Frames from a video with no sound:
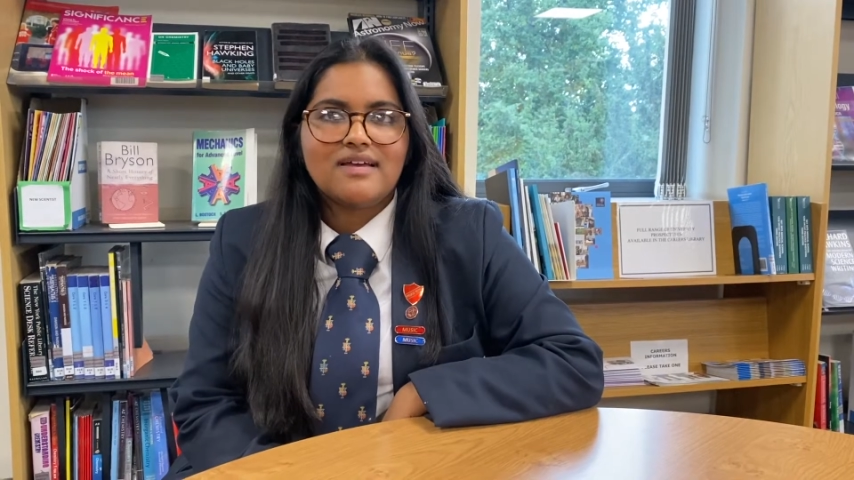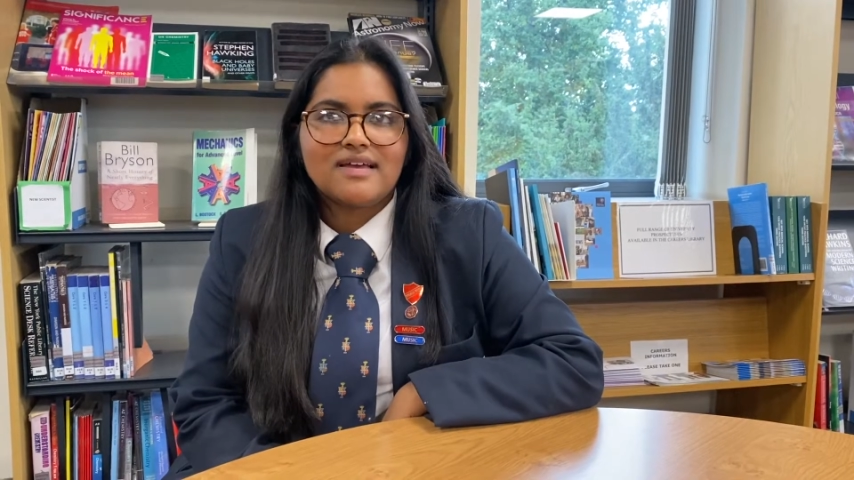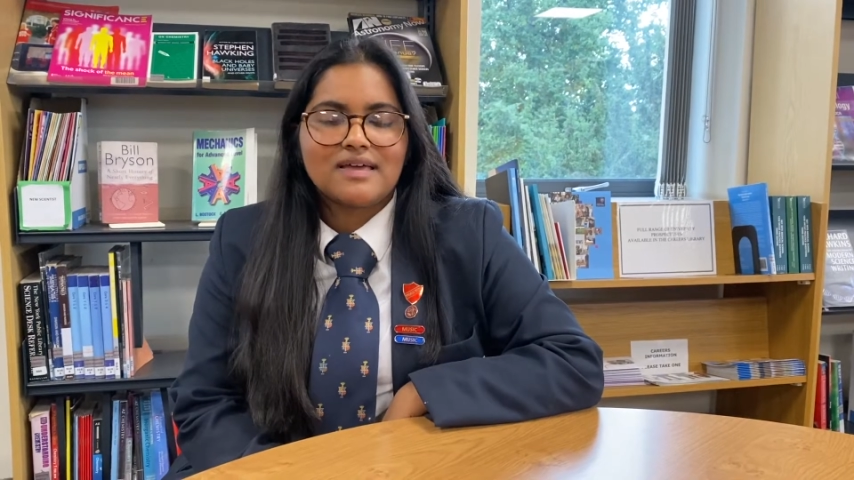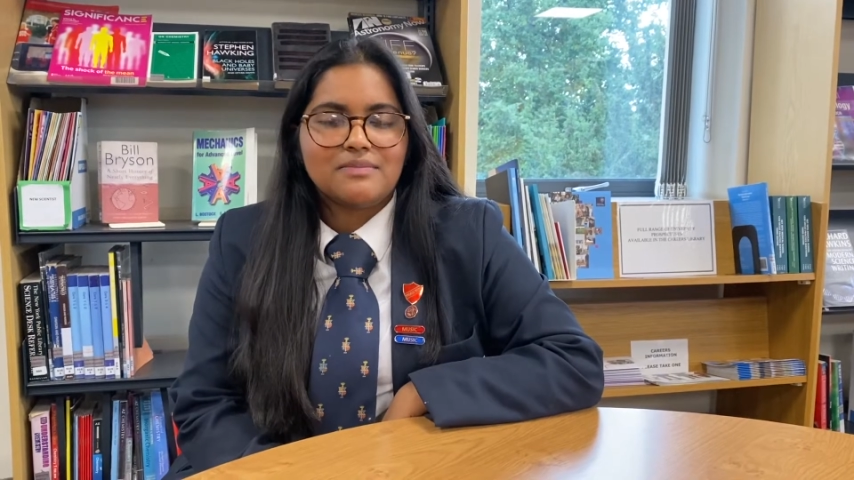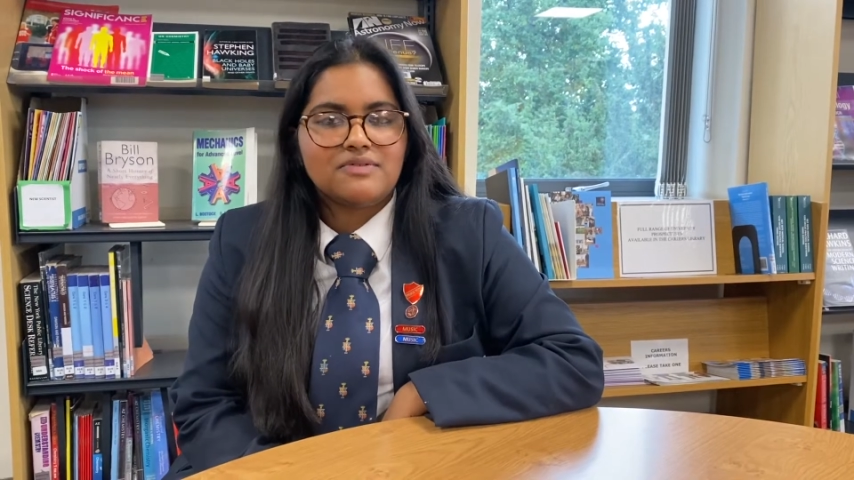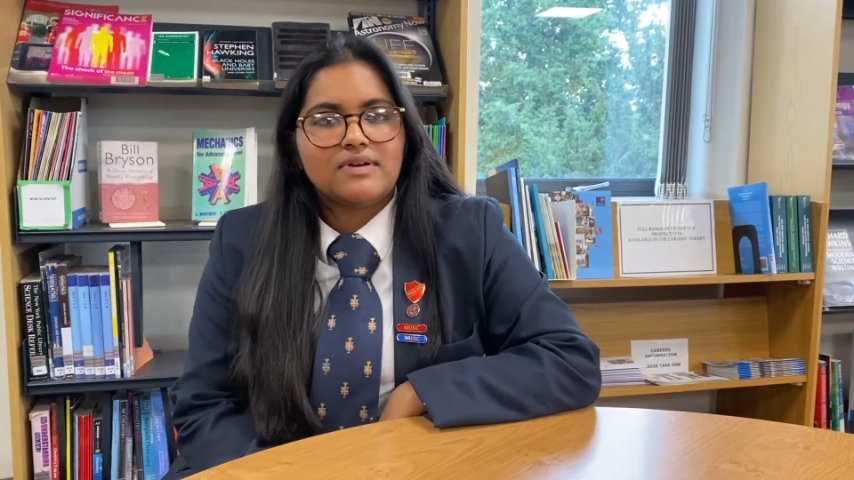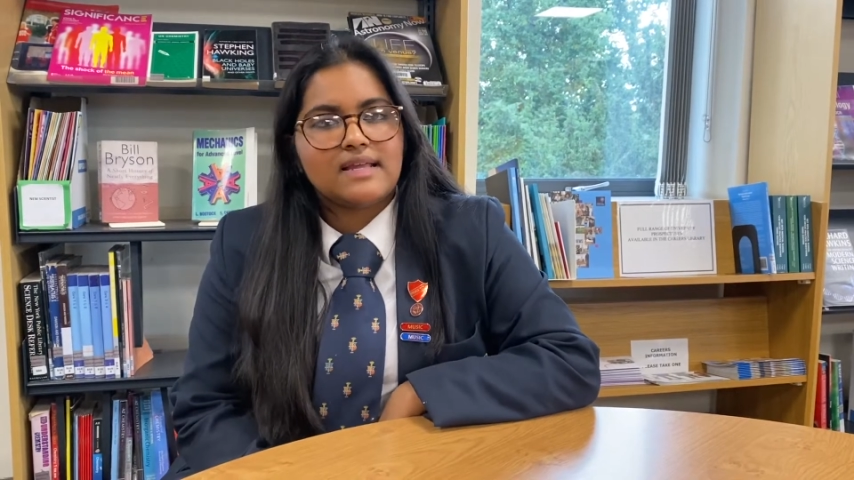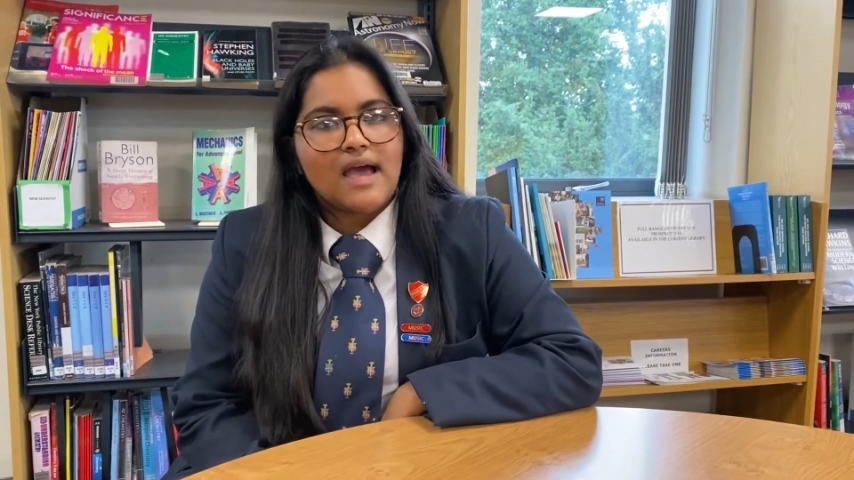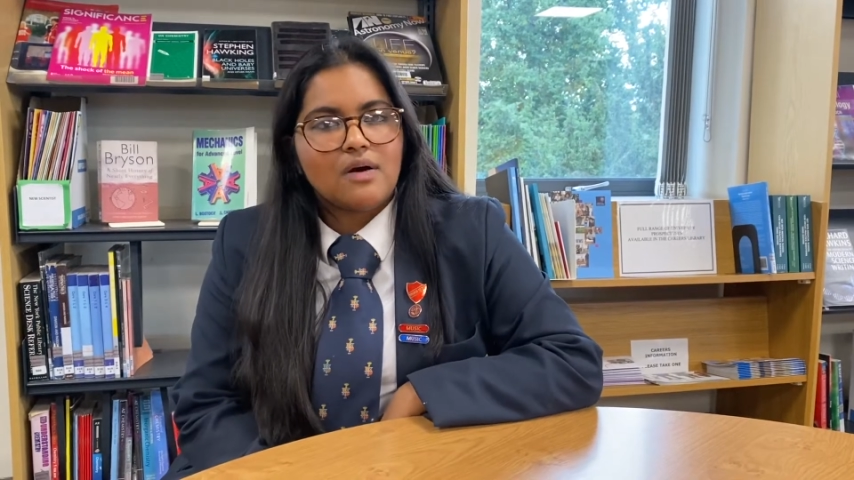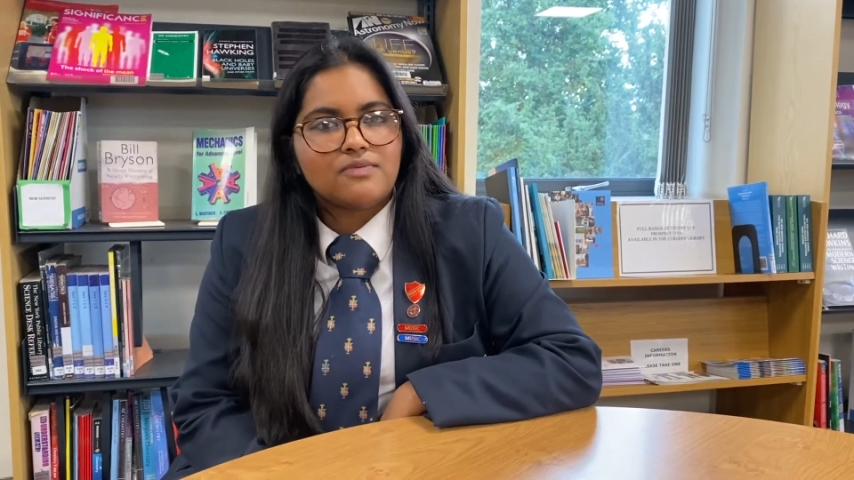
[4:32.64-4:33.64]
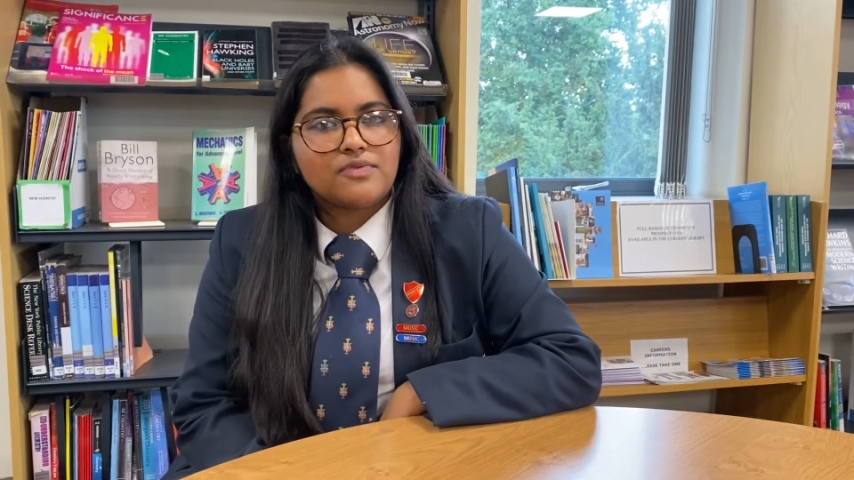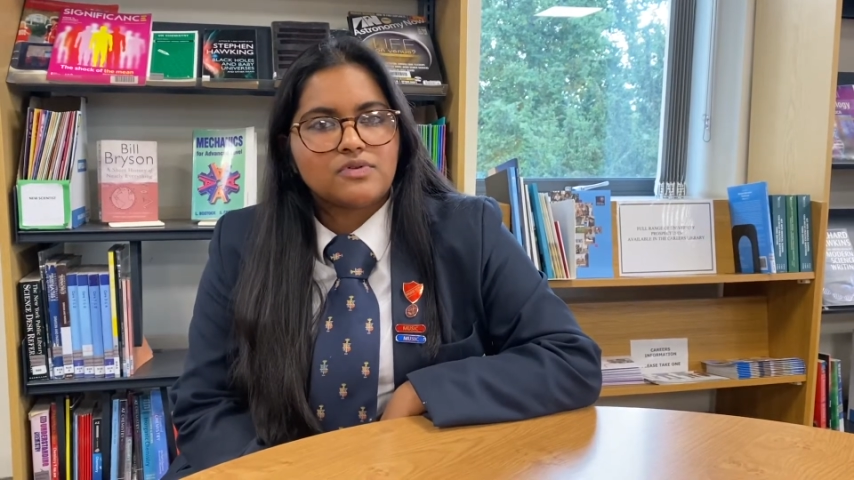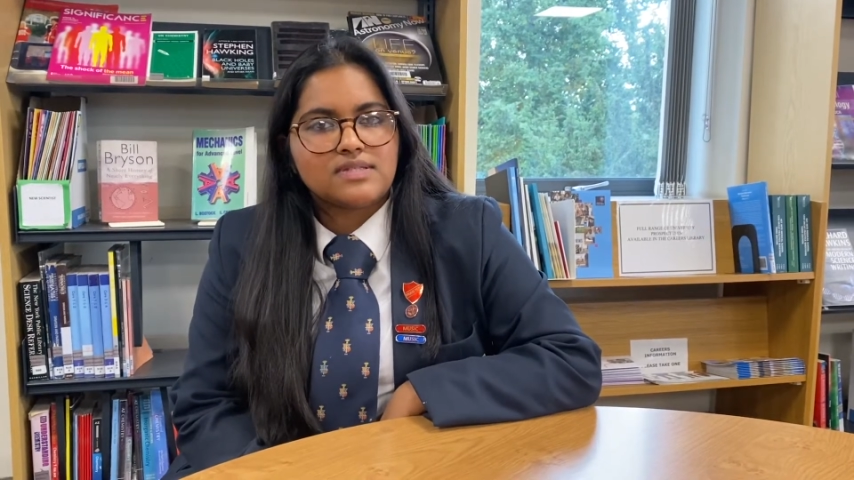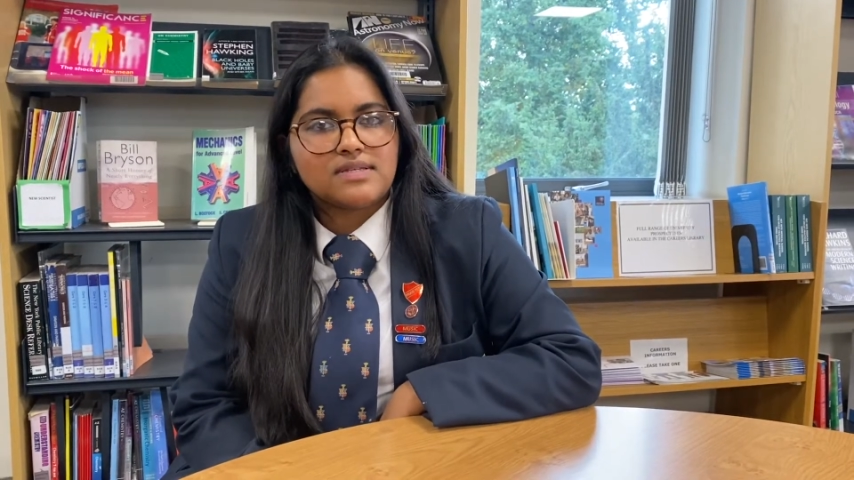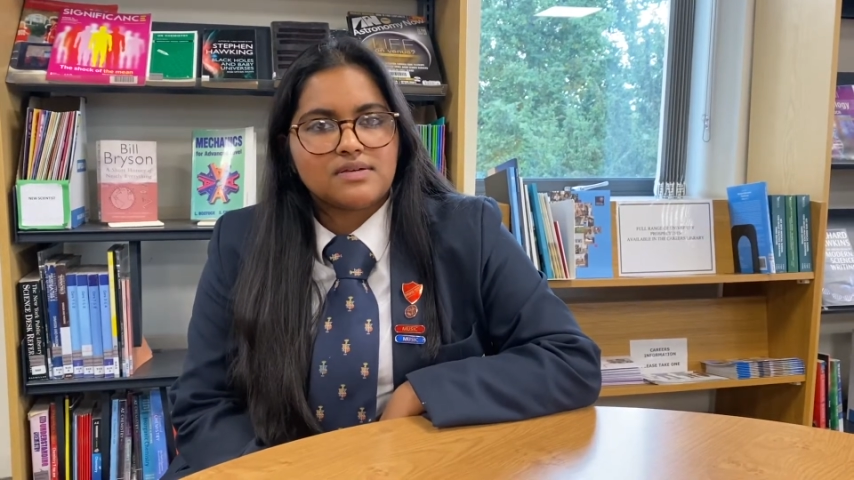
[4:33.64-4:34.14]
can be really helpful
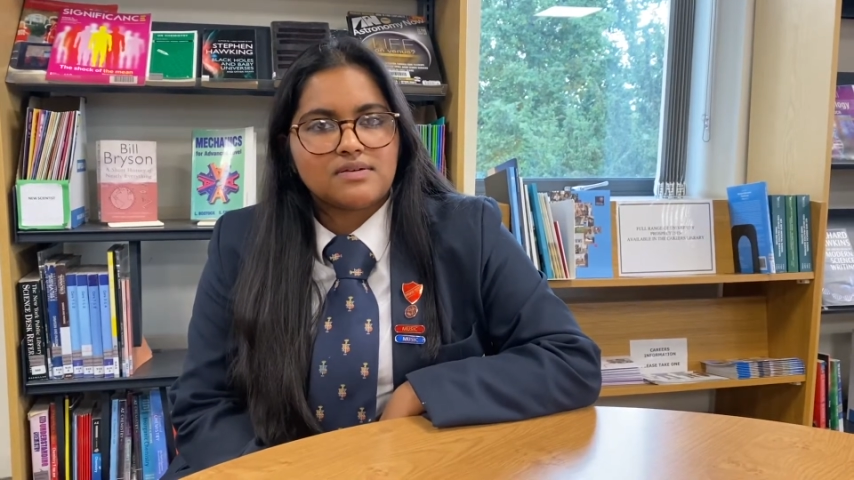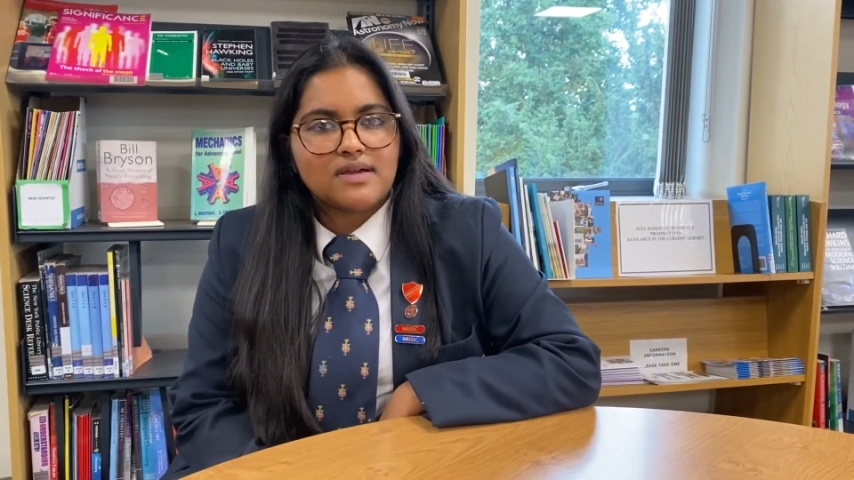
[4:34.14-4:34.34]
to